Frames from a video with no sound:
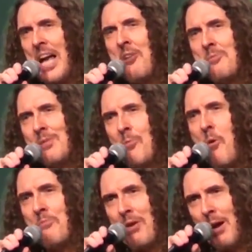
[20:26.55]
down a bit
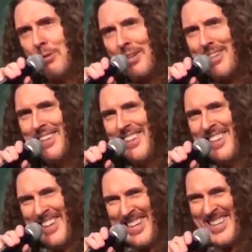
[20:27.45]
more in public. You
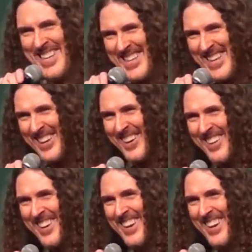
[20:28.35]
know?